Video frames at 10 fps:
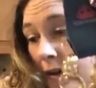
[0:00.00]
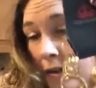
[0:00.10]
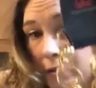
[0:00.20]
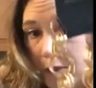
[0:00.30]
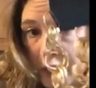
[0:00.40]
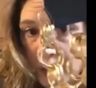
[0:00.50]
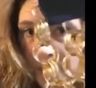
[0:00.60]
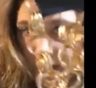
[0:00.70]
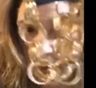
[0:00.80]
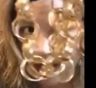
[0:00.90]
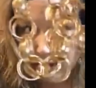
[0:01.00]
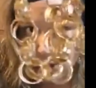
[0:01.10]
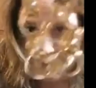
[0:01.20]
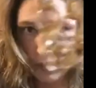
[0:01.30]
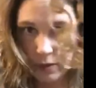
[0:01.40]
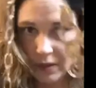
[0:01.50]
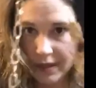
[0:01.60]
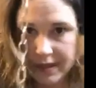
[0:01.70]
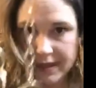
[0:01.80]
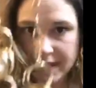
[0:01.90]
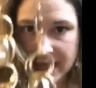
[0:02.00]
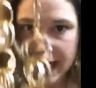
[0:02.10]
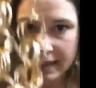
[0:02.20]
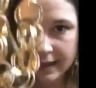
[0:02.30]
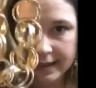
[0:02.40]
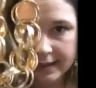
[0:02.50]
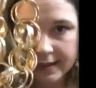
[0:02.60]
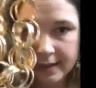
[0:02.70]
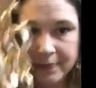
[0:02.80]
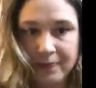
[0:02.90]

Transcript: I'll just recap. I'll show you the necklace,